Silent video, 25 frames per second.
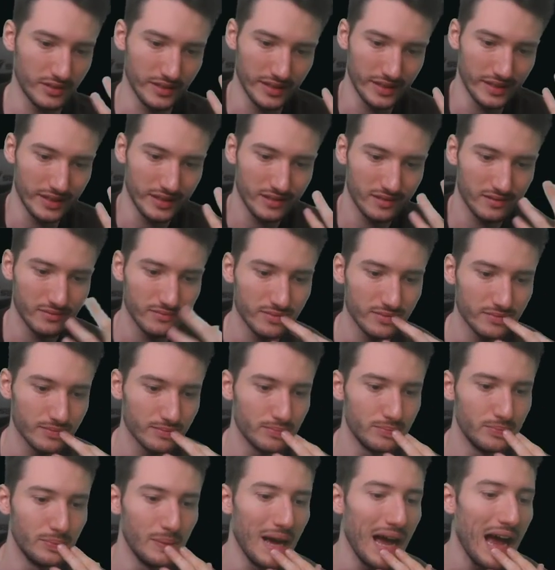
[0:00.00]
like
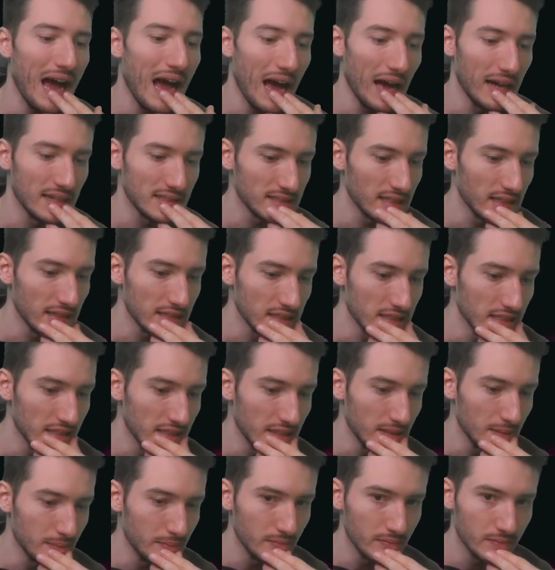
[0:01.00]
bad that
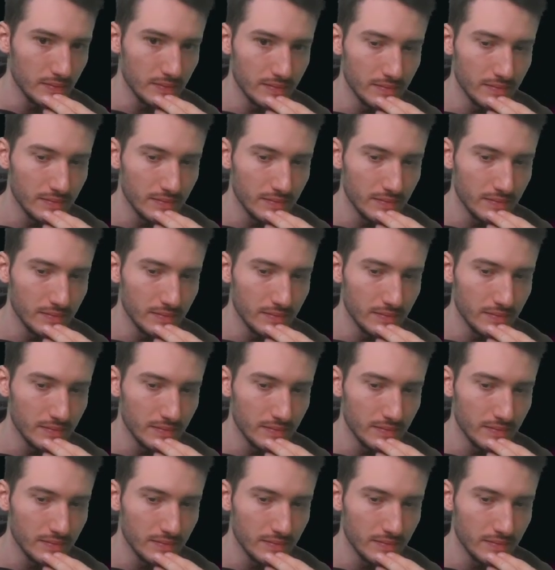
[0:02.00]
game.